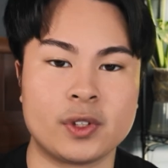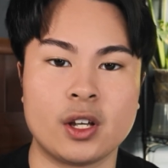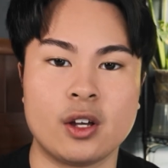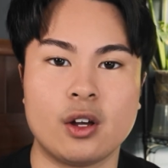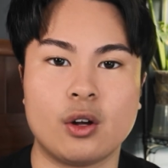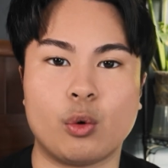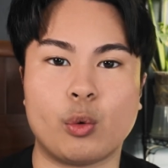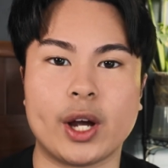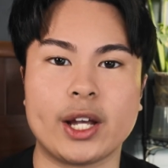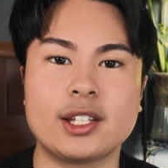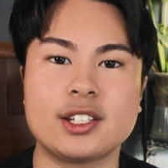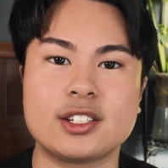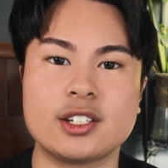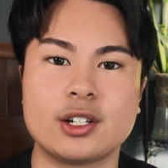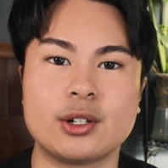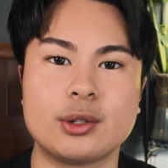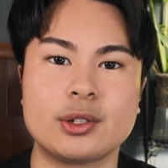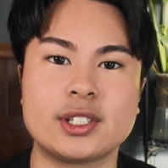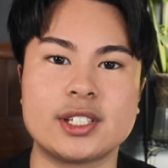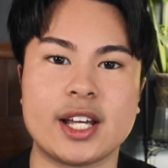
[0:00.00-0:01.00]
White
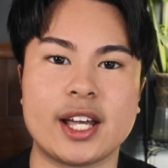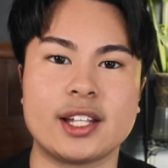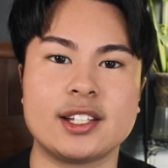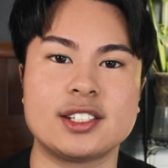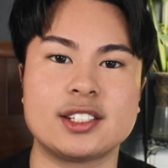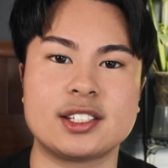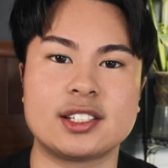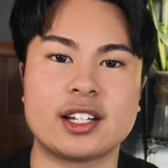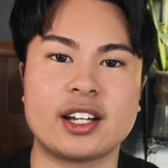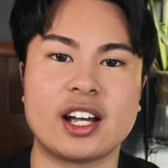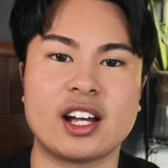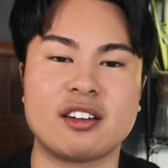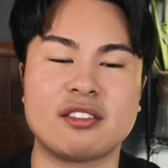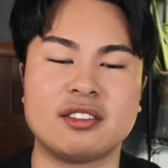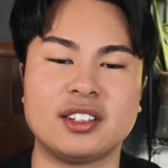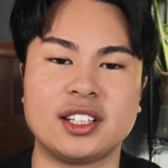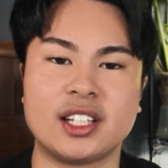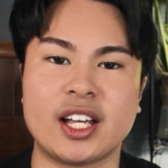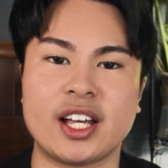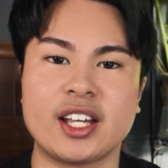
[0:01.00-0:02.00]
snow tends to have
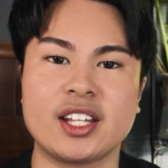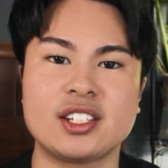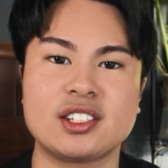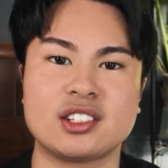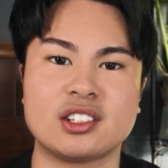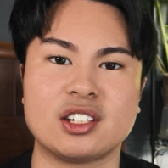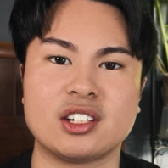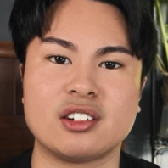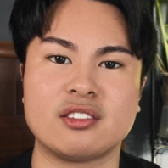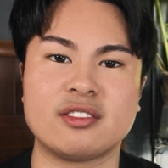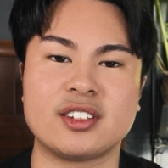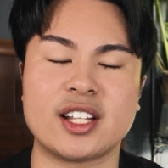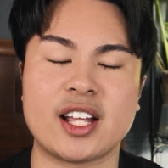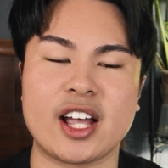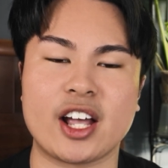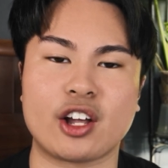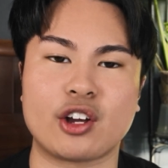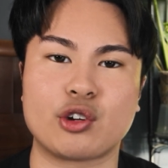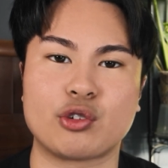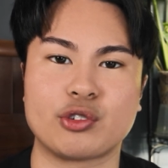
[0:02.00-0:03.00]
less of
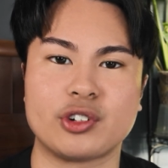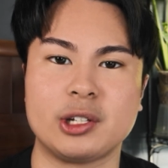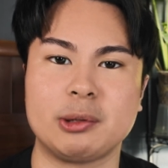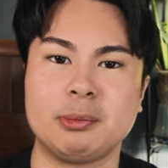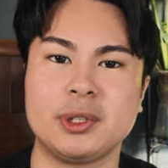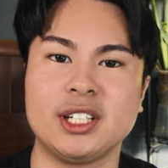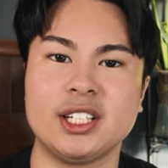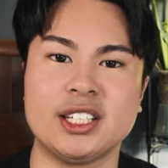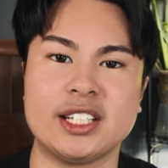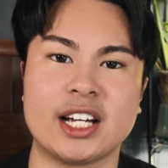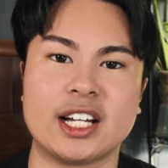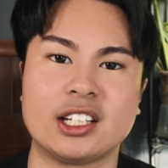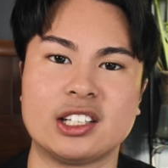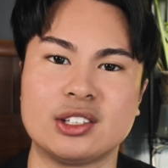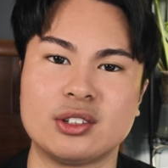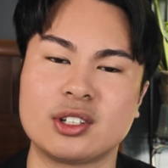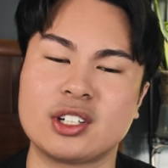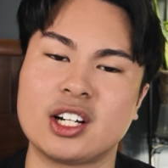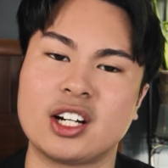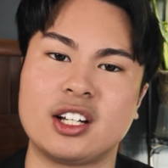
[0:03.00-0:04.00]
that creamy
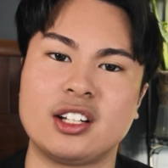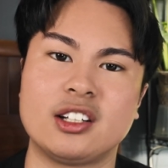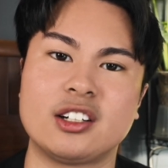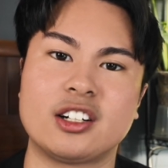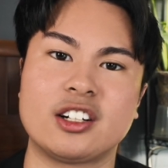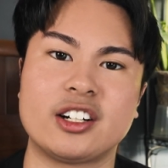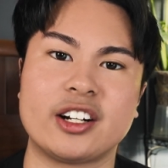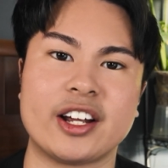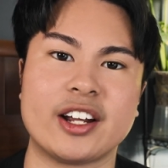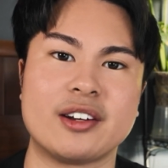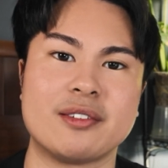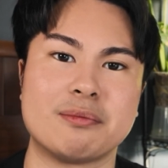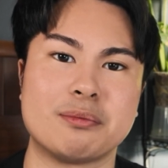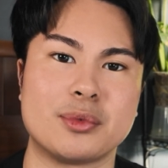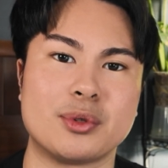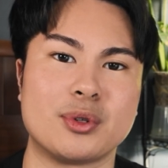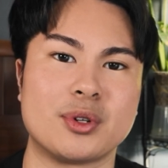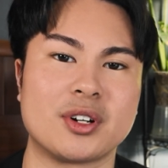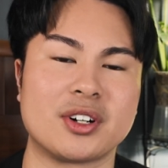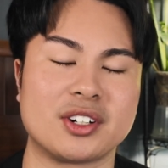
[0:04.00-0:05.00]
yellow color and
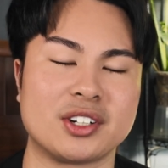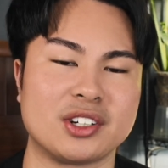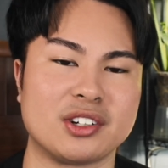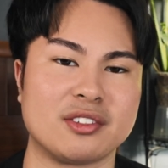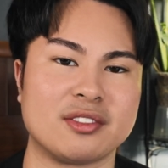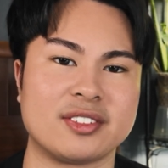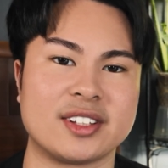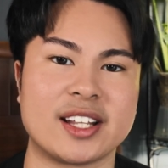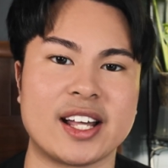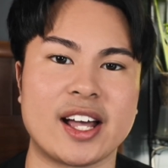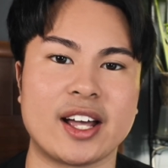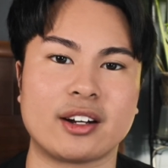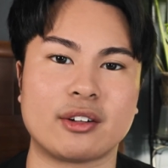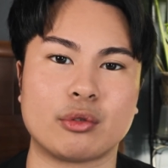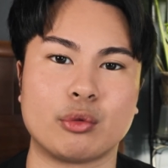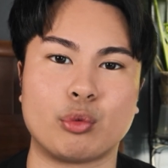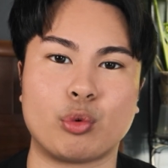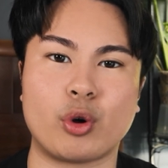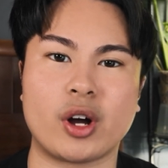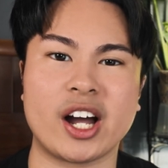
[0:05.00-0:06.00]
more of that
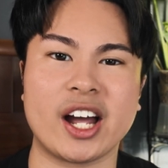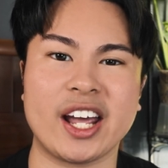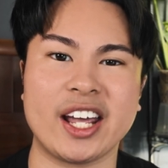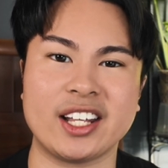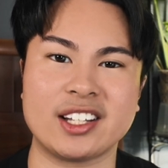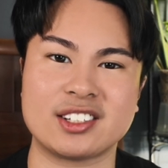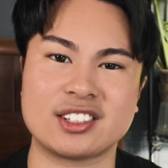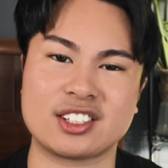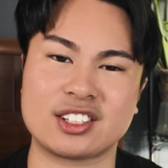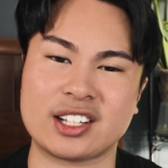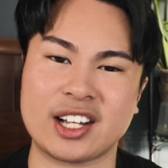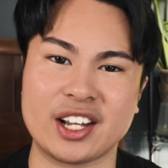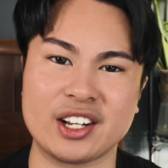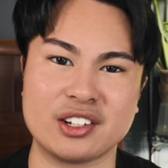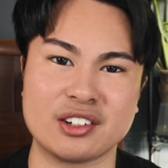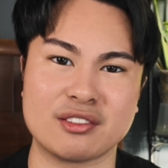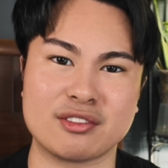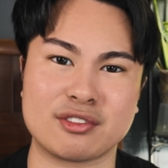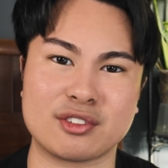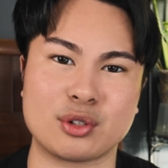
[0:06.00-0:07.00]
white
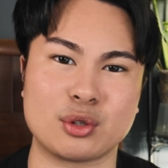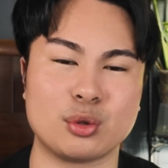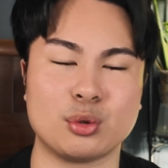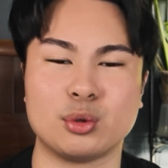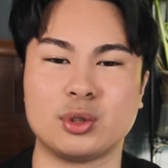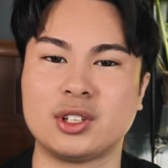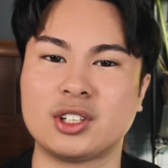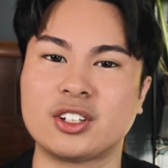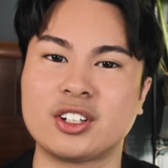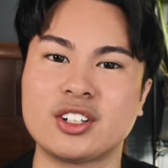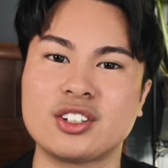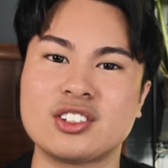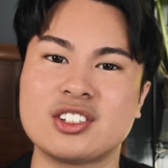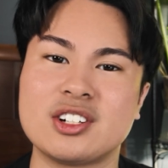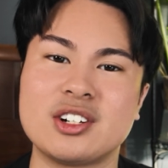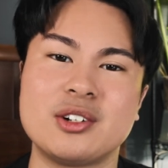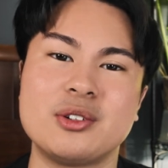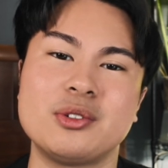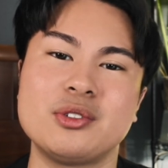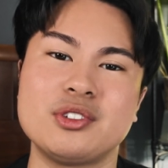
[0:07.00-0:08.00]
kind of cooler
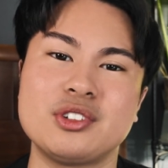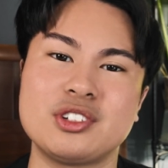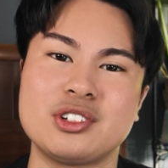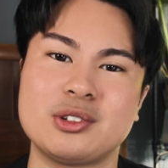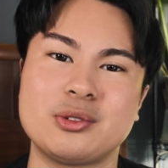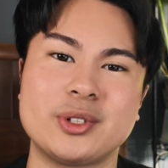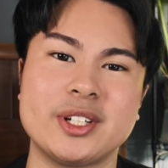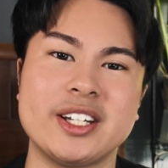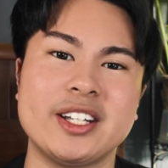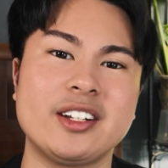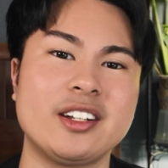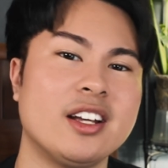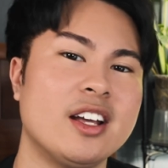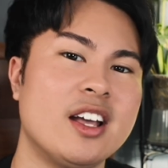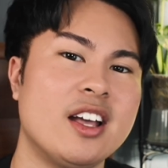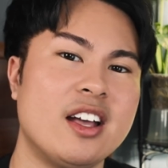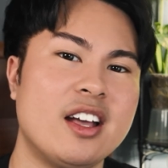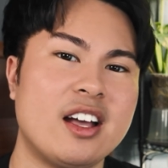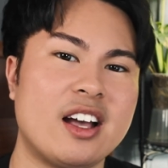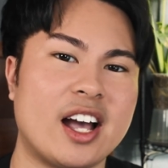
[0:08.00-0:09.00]
tone to it.
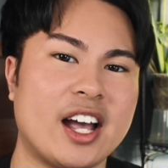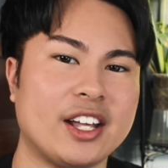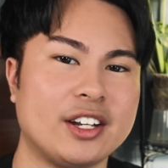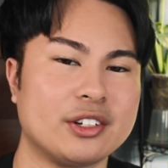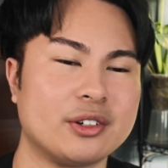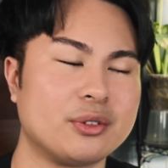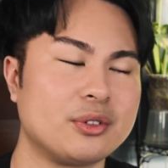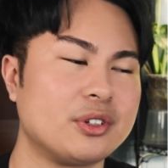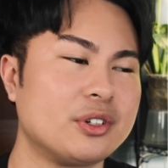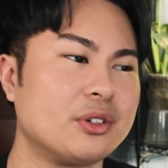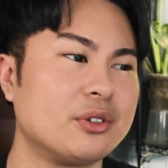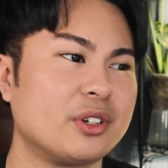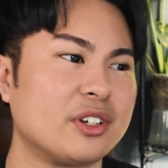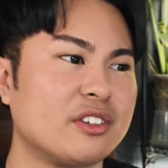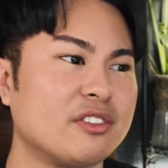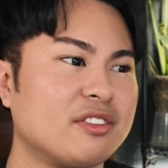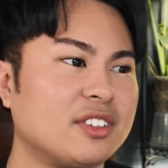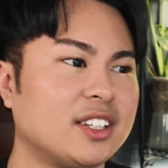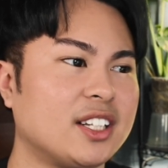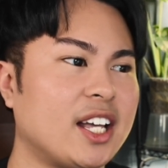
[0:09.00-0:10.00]
I don't know
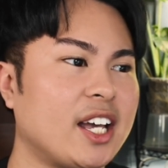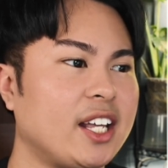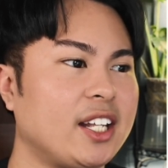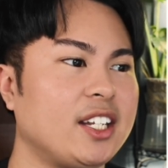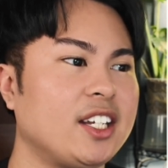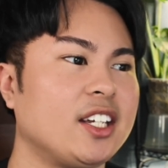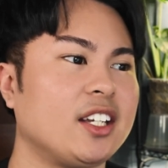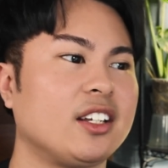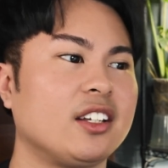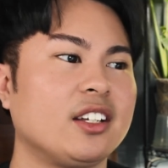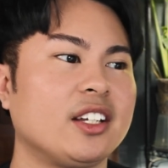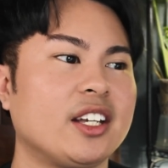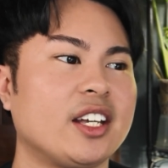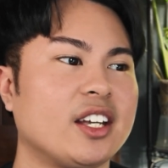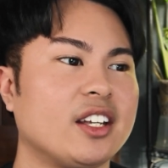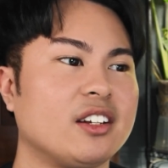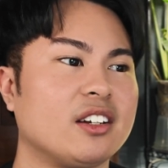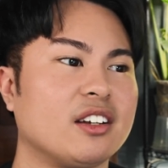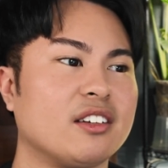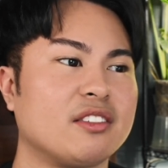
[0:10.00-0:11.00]
if lighting
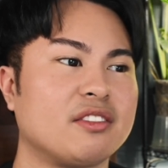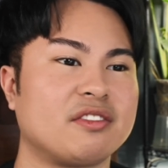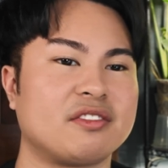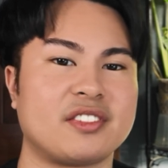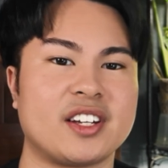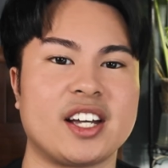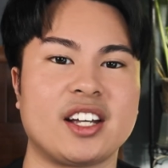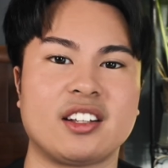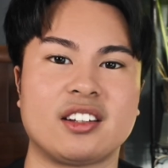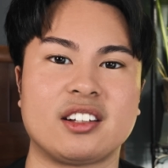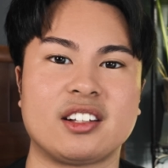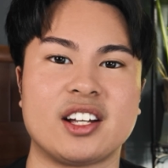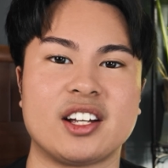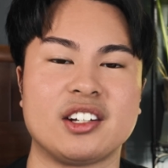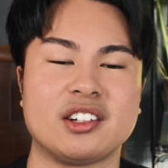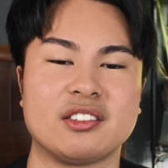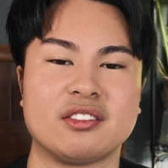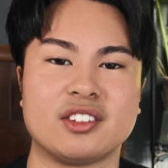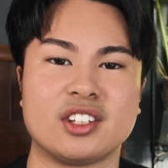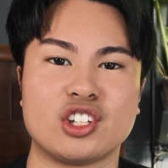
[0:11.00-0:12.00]
can affect
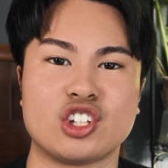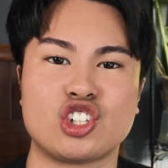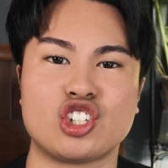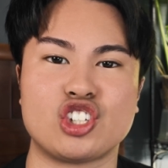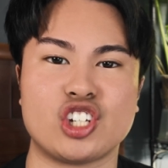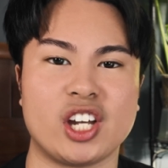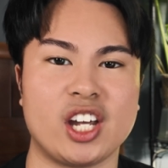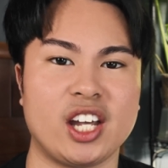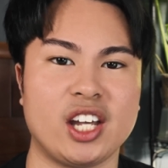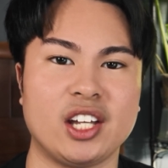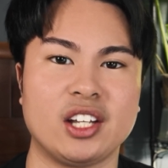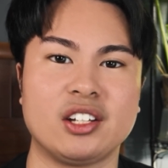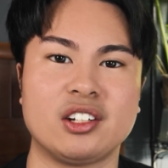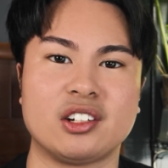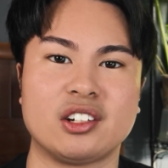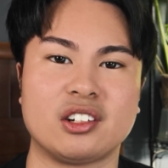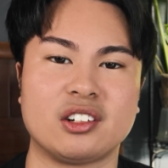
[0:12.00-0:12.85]
kind of the shade,